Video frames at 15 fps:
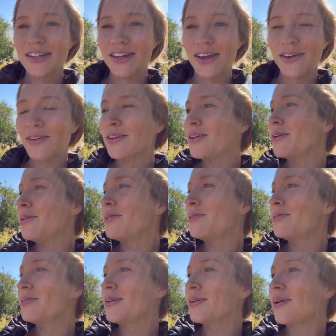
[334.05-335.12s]
you know,
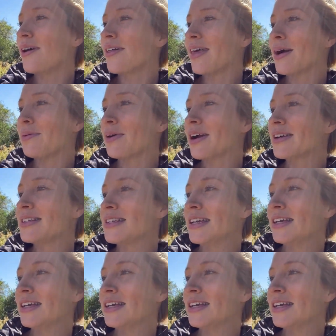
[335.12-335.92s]
you do all that work to